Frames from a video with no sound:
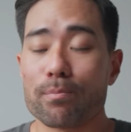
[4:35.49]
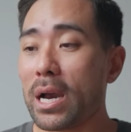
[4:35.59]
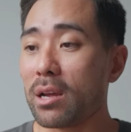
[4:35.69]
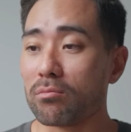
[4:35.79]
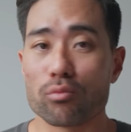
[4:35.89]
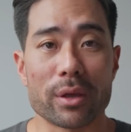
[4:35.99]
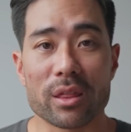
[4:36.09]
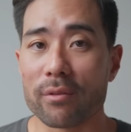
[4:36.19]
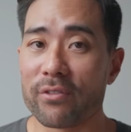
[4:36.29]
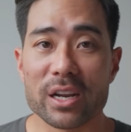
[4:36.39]
but
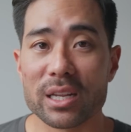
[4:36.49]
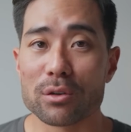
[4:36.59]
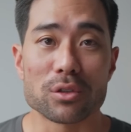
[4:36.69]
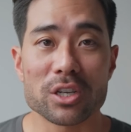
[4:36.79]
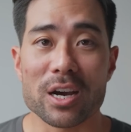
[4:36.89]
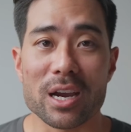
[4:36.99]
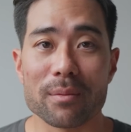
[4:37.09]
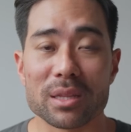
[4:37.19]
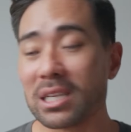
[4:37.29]
with very little time,